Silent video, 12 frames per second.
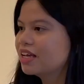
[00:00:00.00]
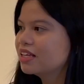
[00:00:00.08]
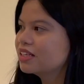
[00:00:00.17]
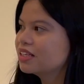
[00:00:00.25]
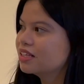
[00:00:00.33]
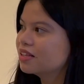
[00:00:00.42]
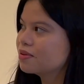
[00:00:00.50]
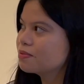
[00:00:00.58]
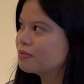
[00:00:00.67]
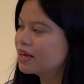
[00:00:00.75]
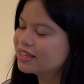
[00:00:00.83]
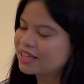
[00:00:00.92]
And
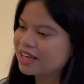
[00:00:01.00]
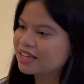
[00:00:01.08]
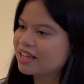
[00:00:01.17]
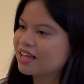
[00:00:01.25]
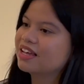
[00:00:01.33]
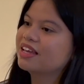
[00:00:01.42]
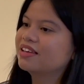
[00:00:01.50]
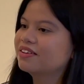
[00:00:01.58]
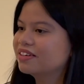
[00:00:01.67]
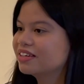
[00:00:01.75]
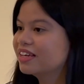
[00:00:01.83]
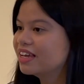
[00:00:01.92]
by that,
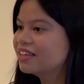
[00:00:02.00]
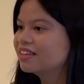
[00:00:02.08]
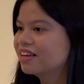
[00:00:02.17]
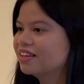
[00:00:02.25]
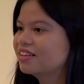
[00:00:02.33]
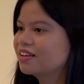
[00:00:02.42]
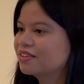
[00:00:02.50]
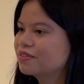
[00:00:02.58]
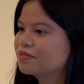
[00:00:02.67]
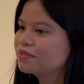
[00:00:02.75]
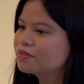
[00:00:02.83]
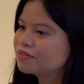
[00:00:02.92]
I gained a lot
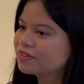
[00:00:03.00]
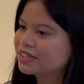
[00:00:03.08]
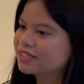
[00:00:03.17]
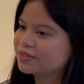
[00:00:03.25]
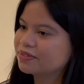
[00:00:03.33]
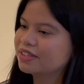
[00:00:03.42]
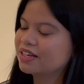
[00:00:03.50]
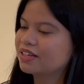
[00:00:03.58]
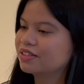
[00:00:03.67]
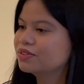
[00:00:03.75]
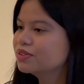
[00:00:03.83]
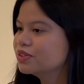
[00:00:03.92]
of new friends with
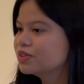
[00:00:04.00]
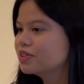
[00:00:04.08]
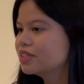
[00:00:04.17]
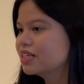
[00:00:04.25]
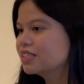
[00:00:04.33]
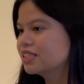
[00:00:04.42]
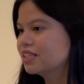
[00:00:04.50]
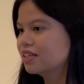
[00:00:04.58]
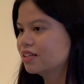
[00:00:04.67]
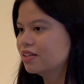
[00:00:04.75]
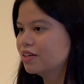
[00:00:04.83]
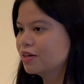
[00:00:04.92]
new students and
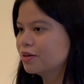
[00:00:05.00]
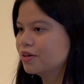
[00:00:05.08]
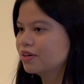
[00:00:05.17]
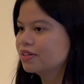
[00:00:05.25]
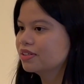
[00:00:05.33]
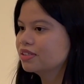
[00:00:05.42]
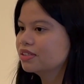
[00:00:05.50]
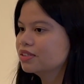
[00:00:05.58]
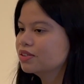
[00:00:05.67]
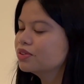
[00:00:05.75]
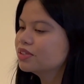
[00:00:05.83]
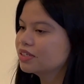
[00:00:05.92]
other
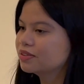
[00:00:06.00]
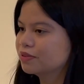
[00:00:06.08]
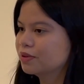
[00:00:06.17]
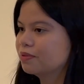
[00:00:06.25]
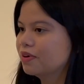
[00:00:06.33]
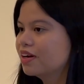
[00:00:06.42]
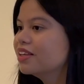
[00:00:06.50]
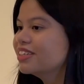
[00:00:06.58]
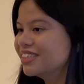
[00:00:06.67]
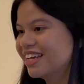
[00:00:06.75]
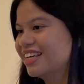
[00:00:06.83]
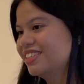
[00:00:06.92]
students from
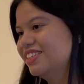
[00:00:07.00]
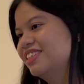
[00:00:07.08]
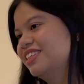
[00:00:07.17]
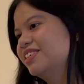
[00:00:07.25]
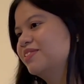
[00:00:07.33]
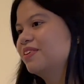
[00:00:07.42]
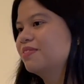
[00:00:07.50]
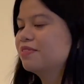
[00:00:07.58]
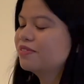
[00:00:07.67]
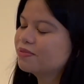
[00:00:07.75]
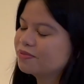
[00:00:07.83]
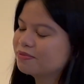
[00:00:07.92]
other sections as well,
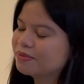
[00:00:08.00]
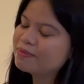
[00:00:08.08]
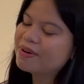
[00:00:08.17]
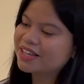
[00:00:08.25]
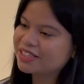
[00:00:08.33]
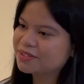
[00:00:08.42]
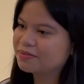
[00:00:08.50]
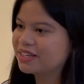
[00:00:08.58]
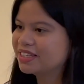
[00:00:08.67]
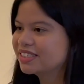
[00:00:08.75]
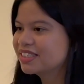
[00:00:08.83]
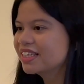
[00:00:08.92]
my
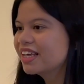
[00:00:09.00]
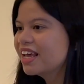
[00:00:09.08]
batchmates.